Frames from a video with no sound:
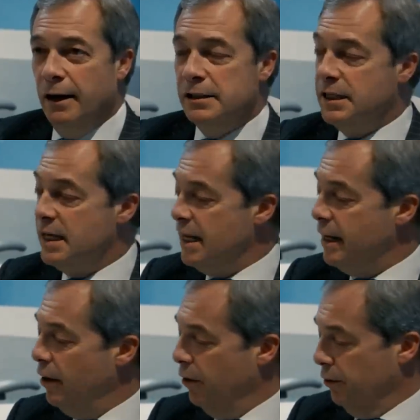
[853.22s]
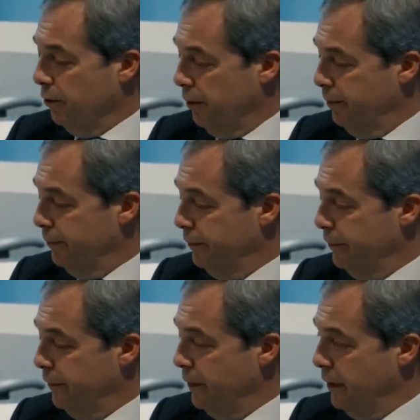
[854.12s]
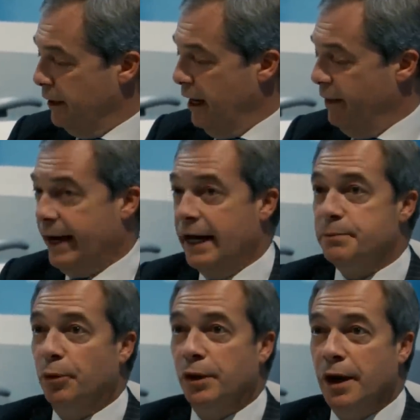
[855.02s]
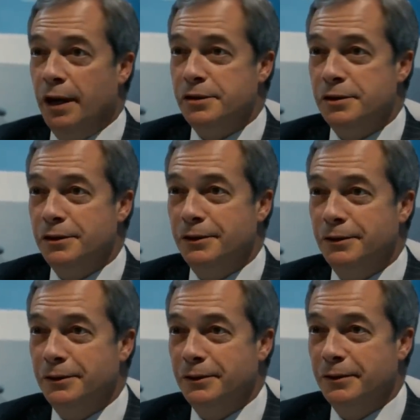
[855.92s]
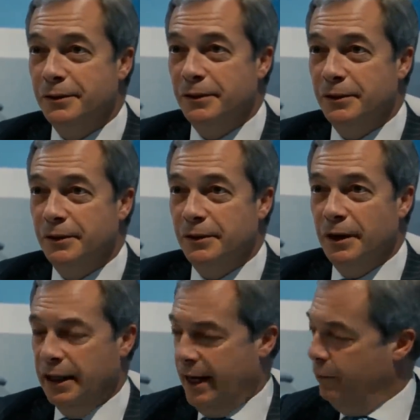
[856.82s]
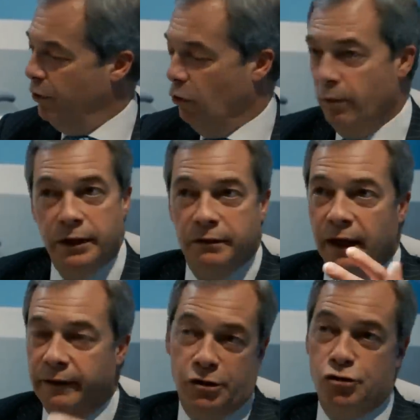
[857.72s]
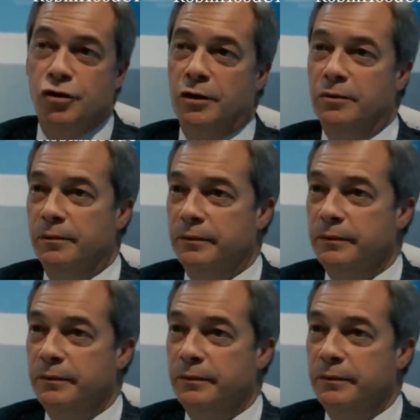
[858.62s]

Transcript: Says it all. And yet that gets broadcast. And again, we're all meant to think that's true.